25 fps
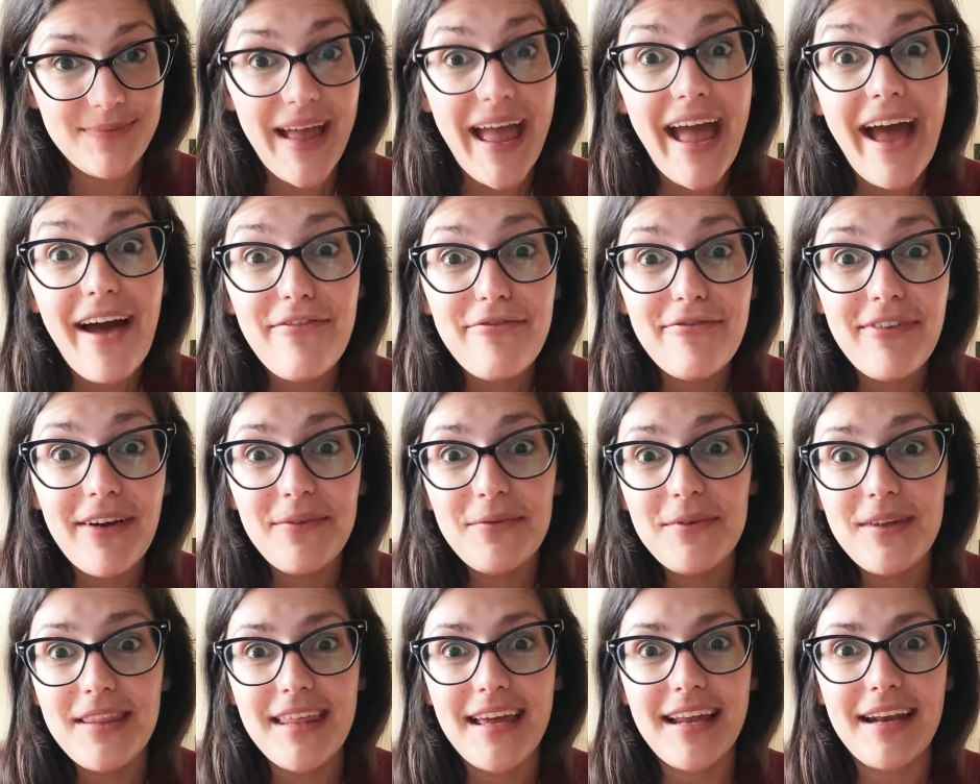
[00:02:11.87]
Have
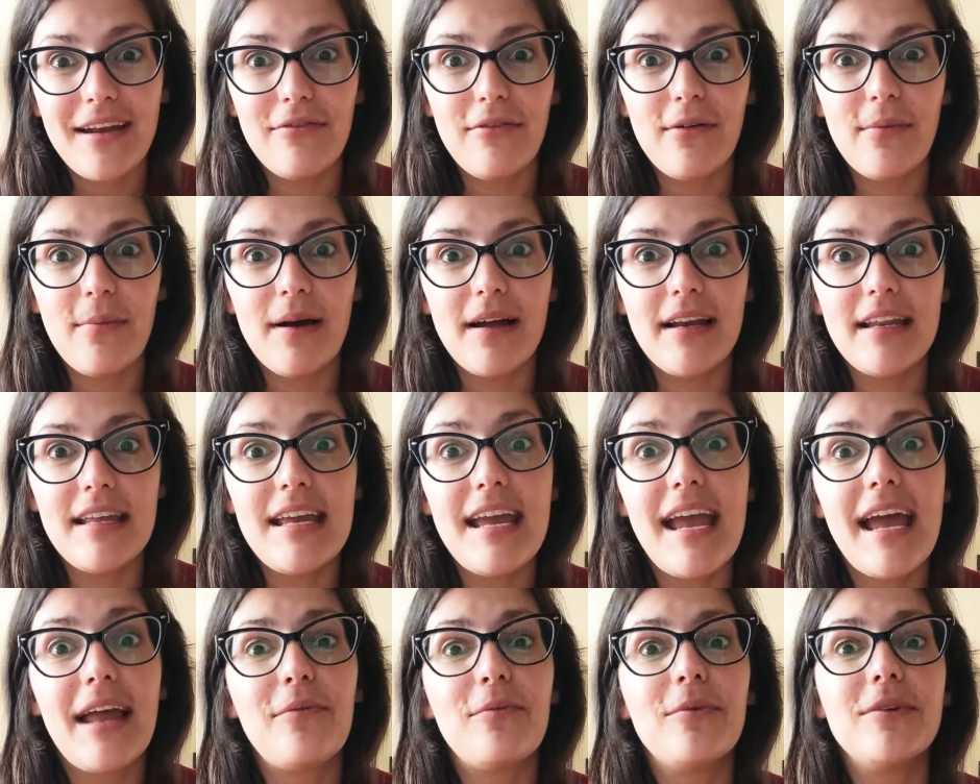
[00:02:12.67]
fun with that,
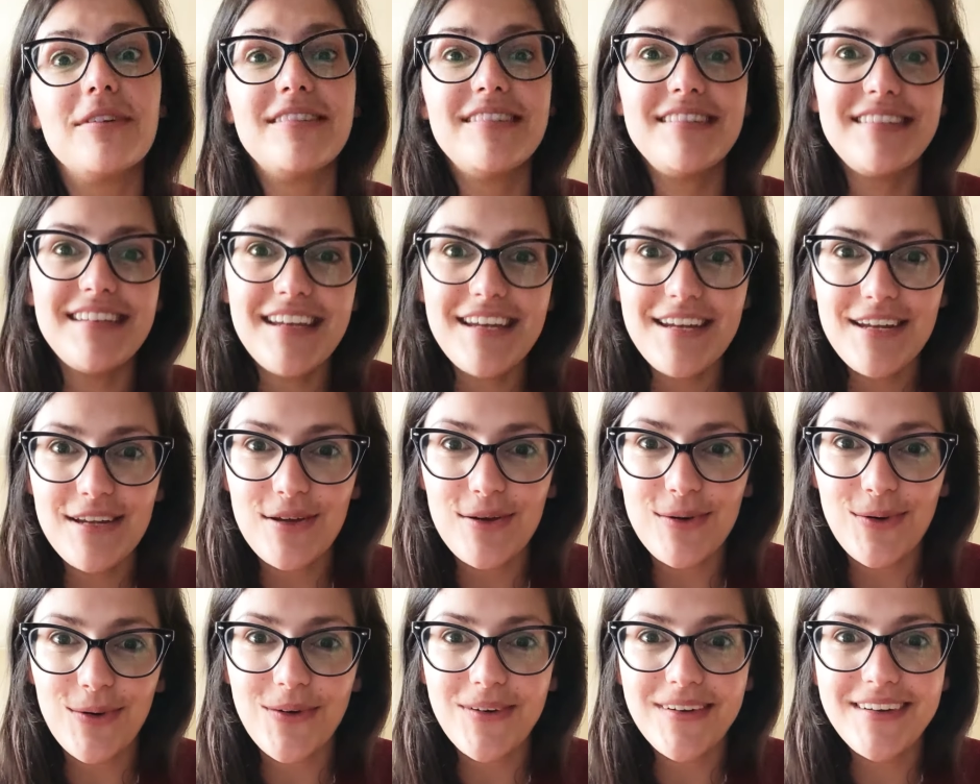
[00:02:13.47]
everybody, and we'll see
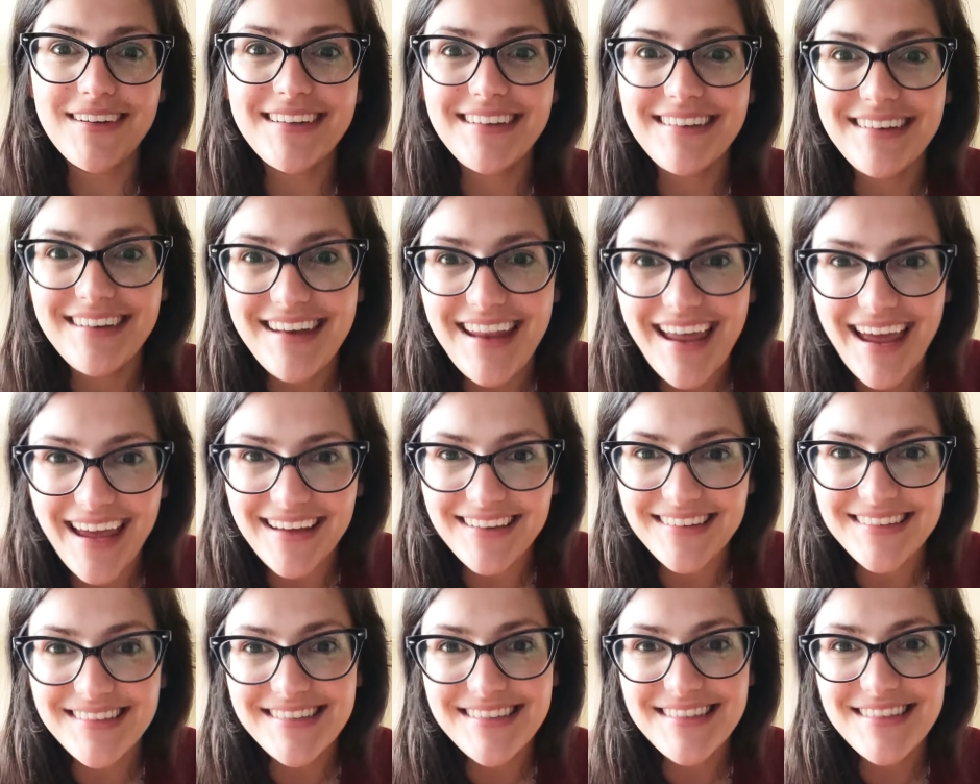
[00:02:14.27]
you
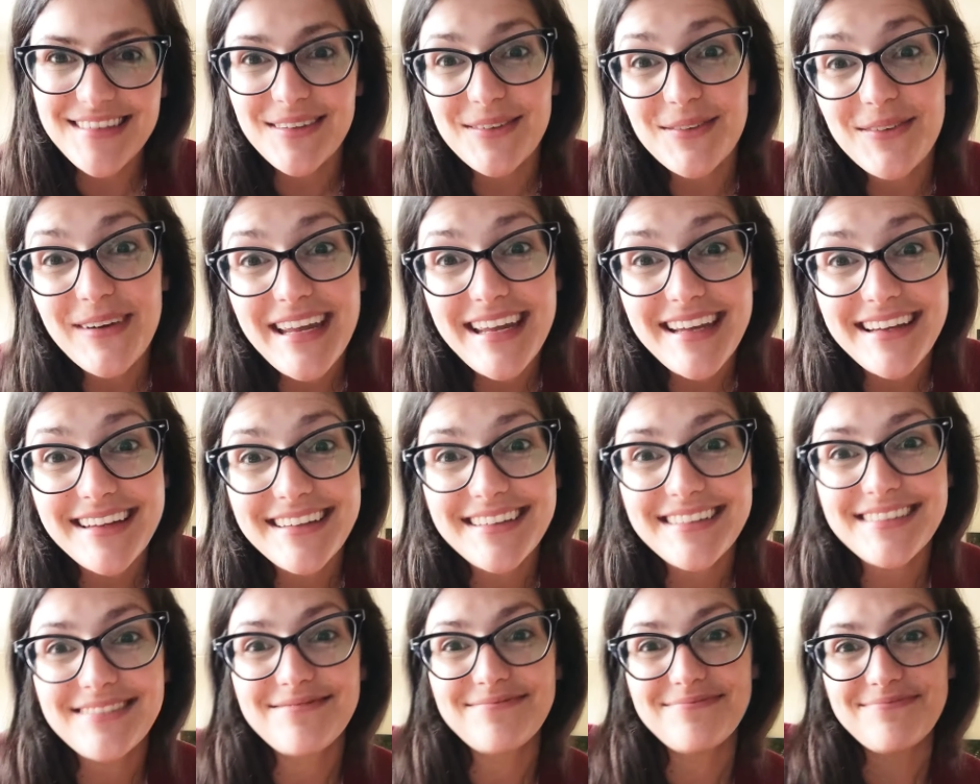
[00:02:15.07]
next
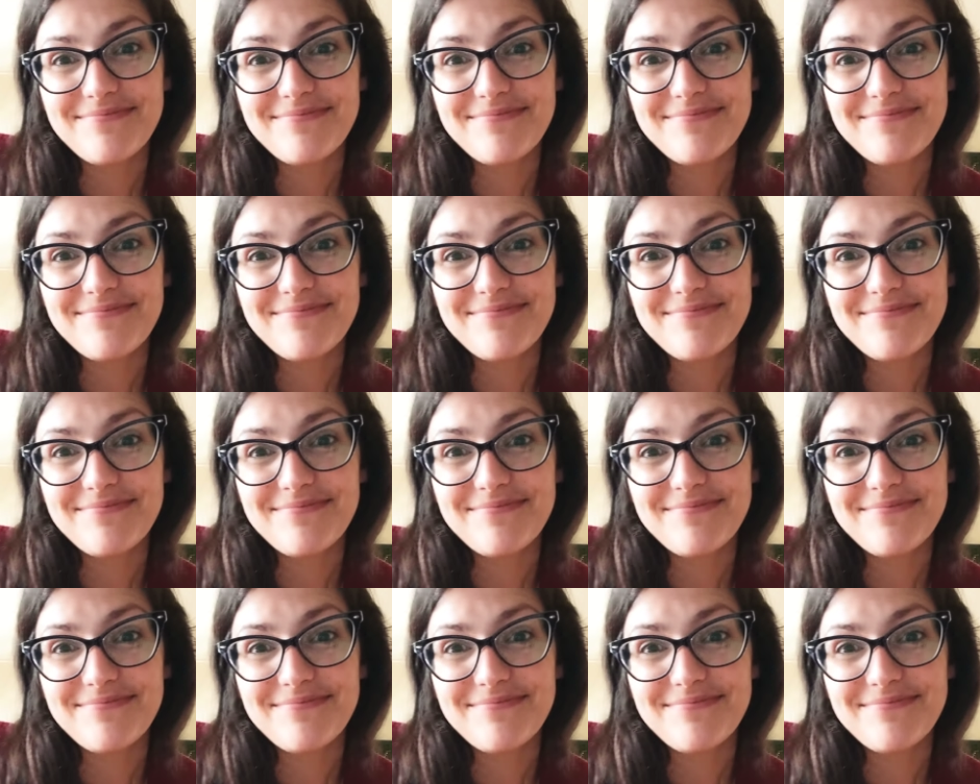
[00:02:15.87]
week.